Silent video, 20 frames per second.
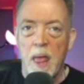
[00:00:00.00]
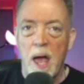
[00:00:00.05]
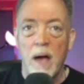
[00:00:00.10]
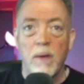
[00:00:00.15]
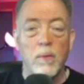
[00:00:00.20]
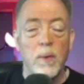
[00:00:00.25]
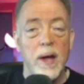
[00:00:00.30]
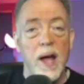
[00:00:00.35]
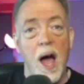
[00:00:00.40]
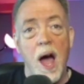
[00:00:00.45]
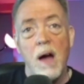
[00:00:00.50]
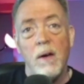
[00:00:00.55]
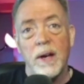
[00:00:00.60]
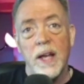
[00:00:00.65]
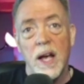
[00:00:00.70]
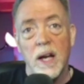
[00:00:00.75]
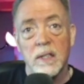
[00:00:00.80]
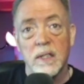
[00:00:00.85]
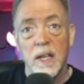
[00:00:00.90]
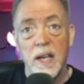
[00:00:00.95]
And reality
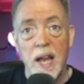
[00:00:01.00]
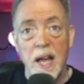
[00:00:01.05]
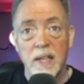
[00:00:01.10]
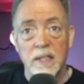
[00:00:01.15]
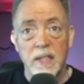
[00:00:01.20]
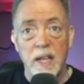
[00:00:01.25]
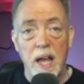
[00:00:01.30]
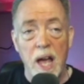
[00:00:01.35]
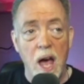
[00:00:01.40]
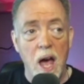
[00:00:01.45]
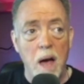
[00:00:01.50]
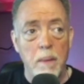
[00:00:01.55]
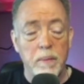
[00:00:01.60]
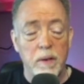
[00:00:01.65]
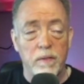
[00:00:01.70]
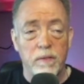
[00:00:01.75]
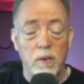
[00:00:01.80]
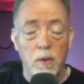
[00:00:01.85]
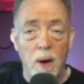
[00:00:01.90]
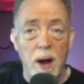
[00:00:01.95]
has a nasty habit
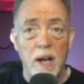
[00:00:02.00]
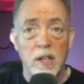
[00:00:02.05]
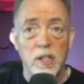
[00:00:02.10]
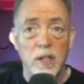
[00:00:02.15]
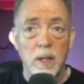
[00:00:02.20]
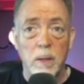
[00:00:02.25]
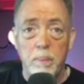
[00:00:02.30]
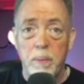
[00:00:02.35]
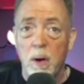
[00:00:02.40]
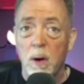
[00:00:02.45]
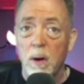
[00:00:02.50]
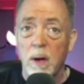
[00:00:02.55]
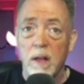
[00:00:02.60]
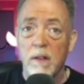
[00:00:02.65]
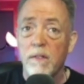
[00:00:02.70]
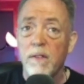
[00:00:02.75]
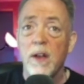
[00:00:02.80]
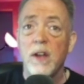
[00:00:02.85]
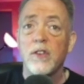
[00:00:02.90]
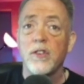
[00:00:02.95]
of crashing the party
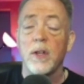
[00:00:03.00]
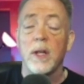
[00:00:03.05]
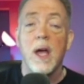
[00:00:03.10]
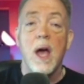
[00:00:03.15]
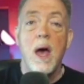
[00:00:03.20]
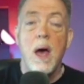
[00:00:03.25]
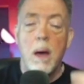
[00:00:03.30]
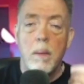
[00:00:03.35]
eventually.